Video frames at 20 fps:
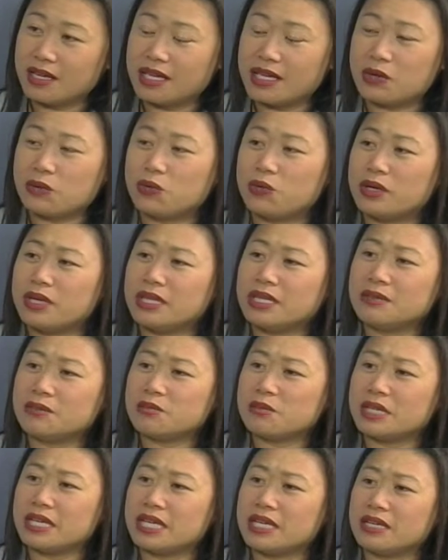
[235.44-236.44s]
It
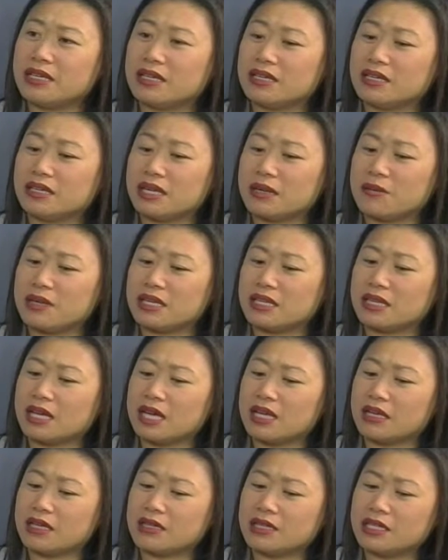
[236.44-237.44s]
wouldn't be, I mean,
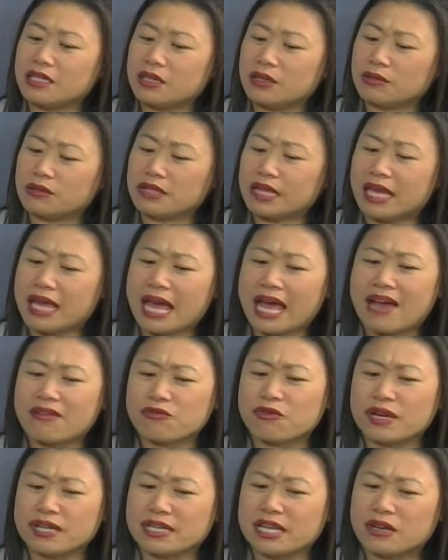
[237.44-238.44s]
you know, they
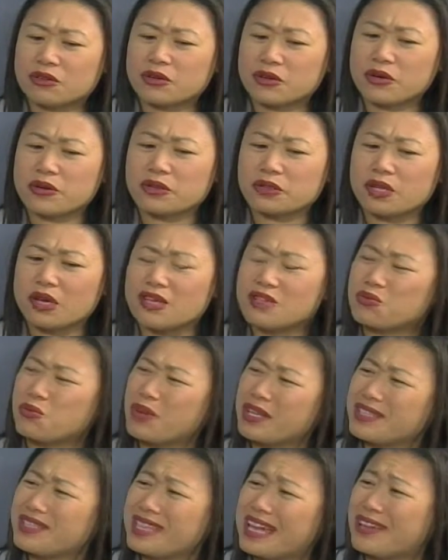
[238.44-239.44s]
have right now, current law is
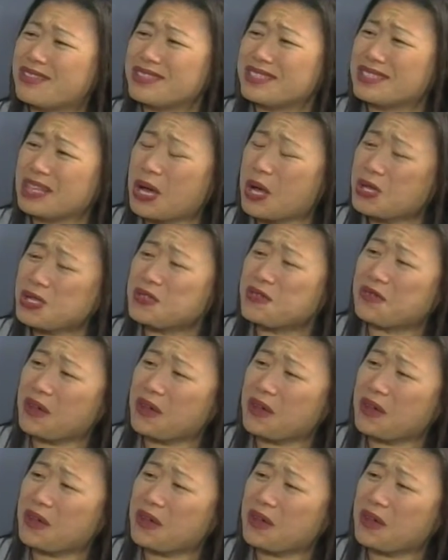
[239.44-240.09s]
$1,000